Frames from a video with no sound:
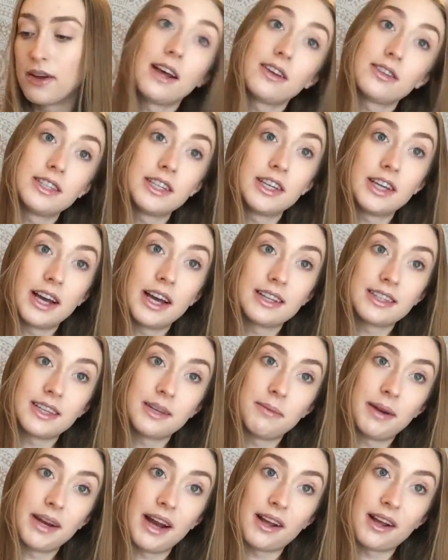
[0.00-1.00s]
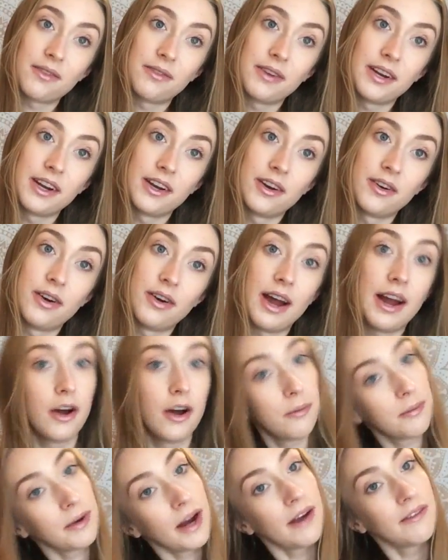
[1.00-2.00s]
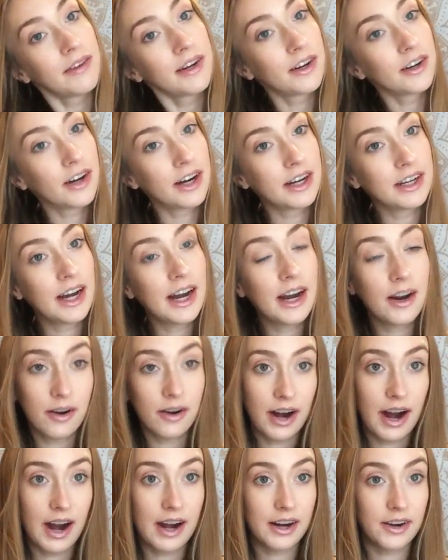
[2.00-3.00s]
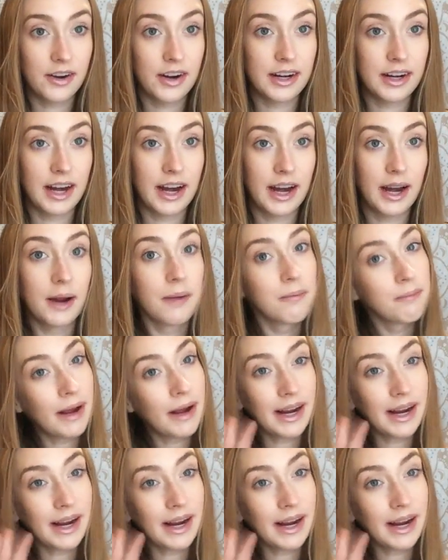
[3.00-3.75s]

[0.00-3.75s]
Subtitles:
And I'll see you guys in my next video. I hope you're having a great day or had a great day.